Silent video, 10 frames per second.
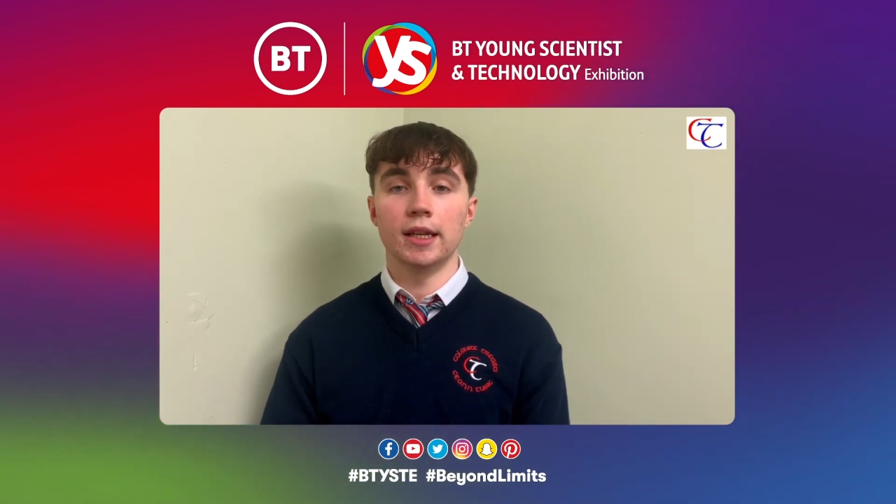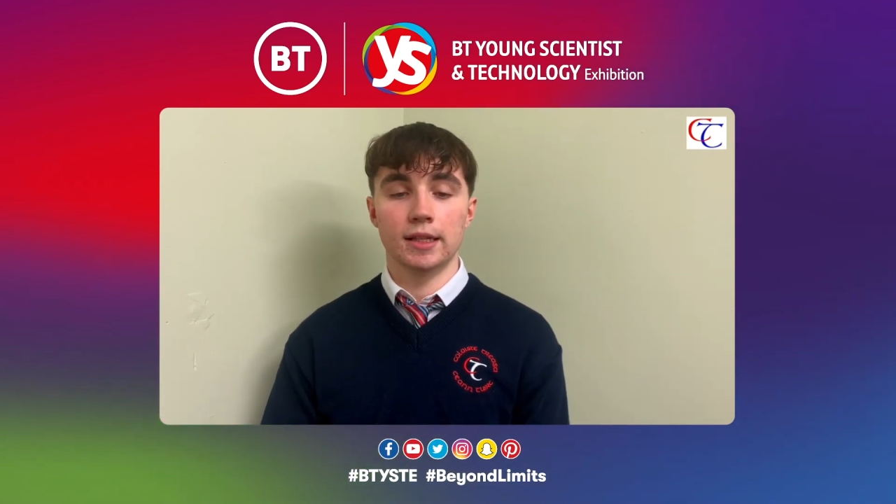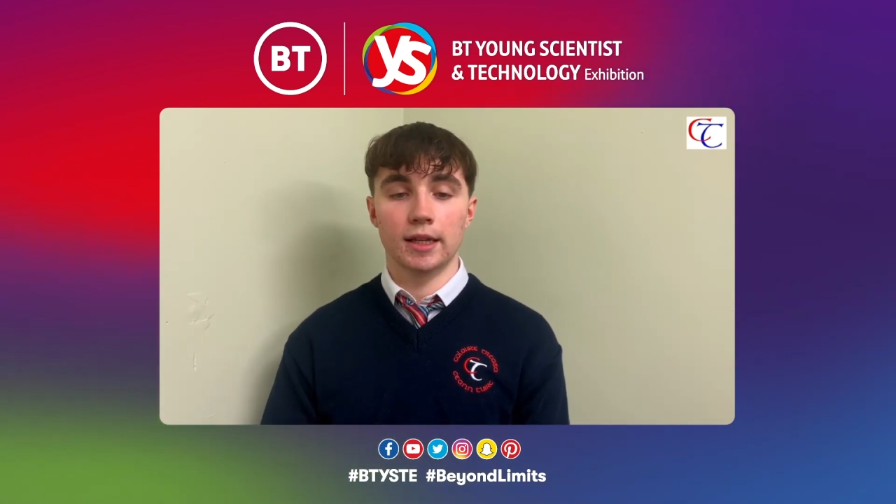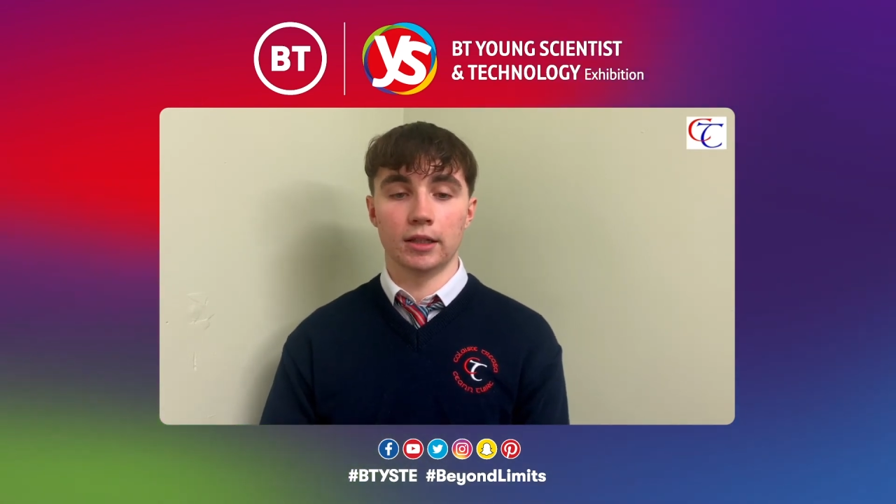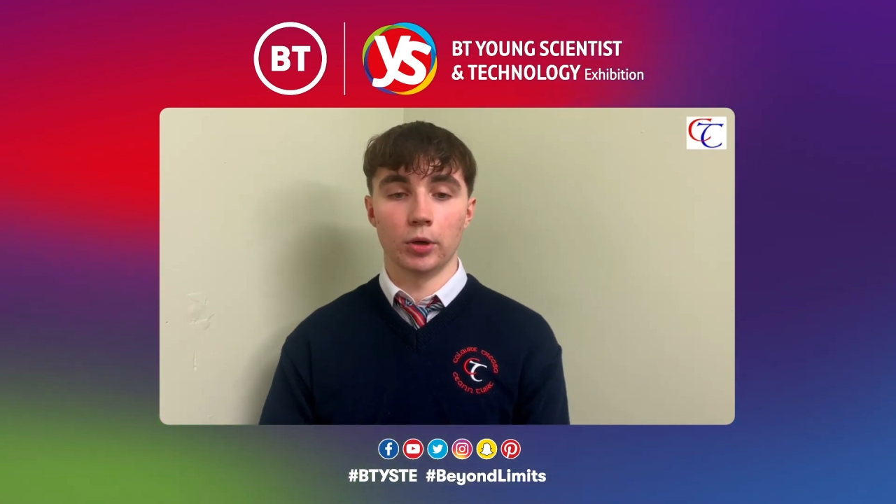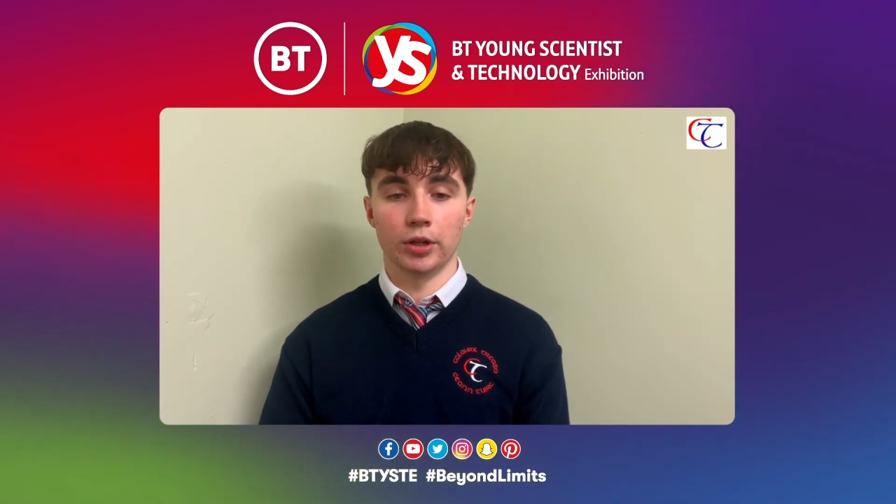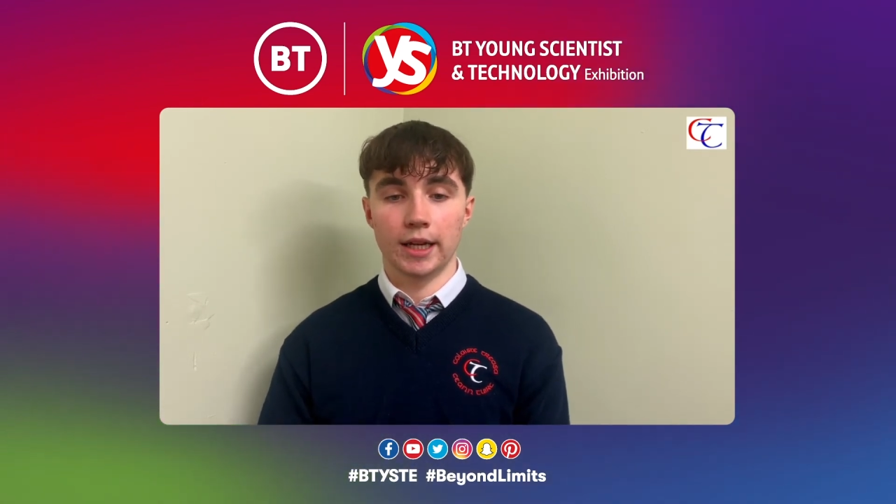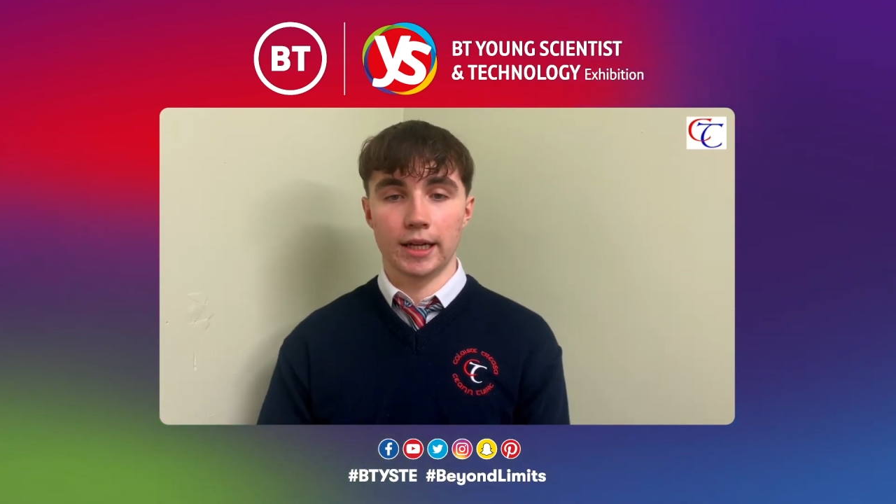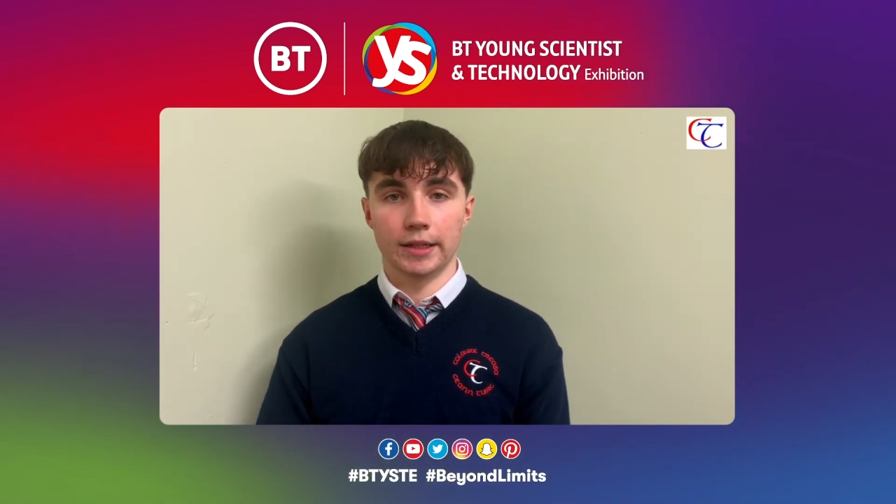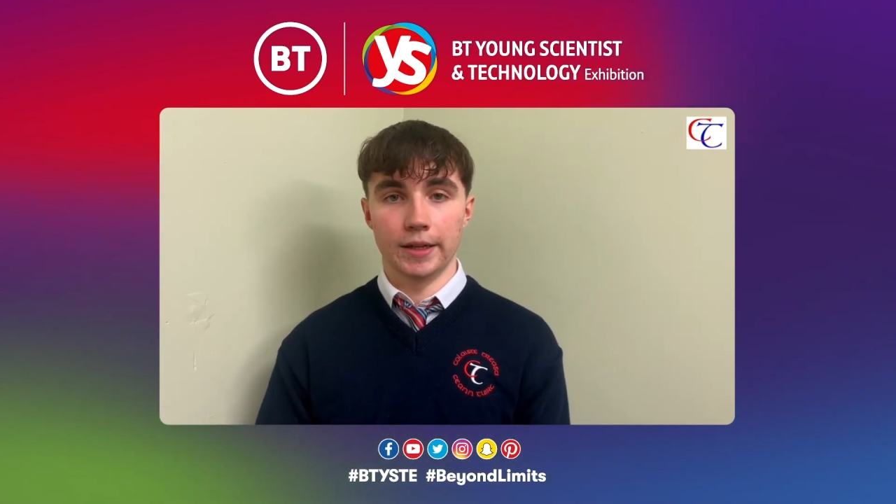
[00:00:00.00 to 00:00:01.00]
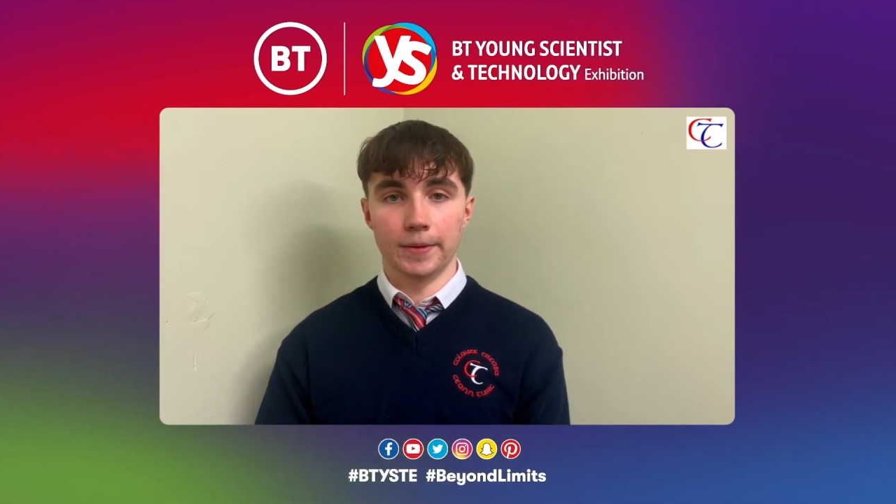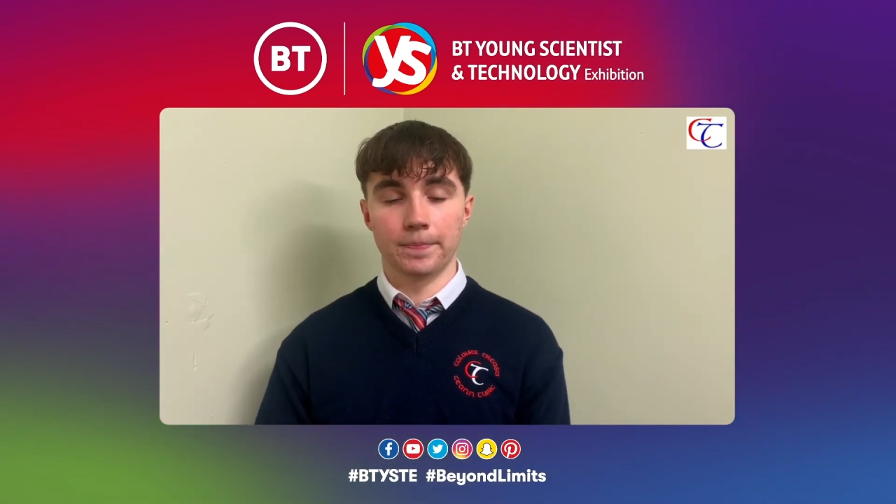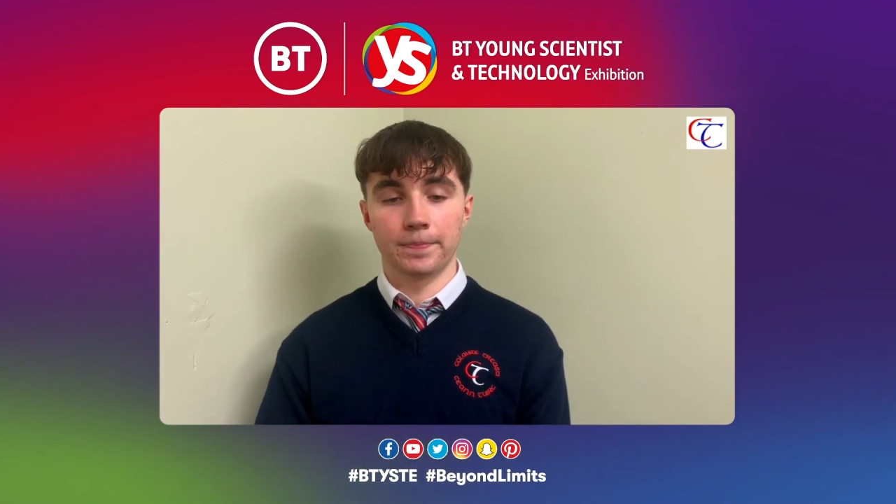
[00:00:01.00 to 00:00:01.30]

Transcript: insect mortality.